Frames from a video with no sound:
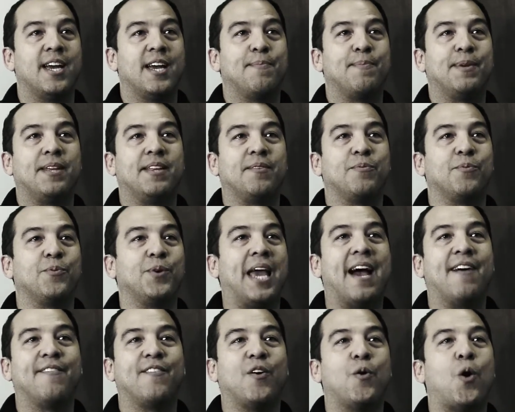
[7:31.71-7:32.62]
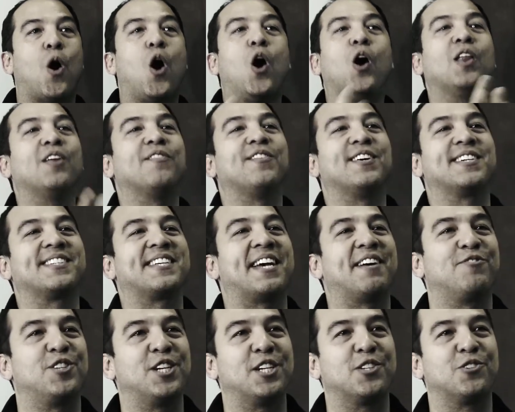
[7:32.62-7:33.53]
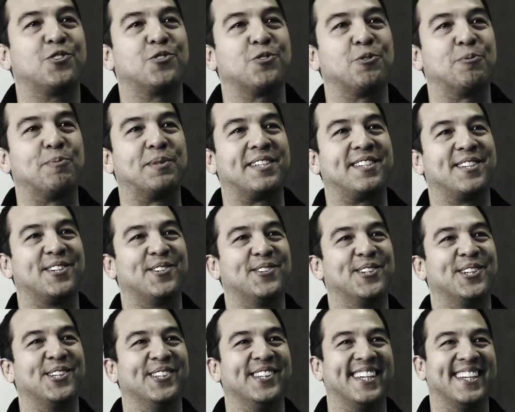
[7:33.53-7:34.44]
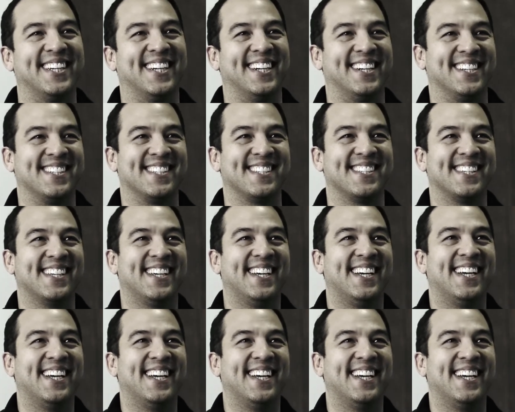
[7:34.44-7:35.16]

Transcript: I mean, we have, all of us have gestural material in us,